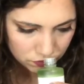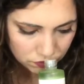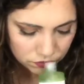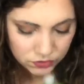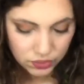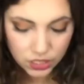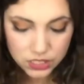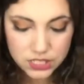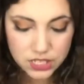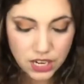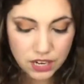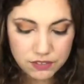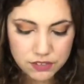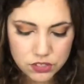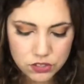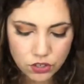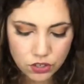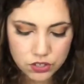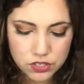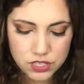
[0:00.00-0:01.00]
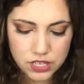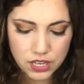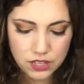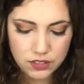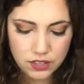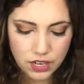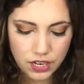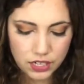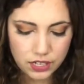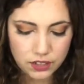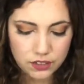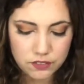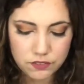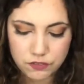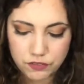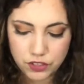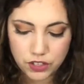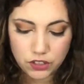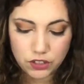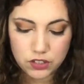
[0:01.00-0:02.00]
Doesn't have a strong scent that I can
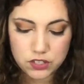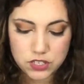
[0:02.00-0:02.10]
feel,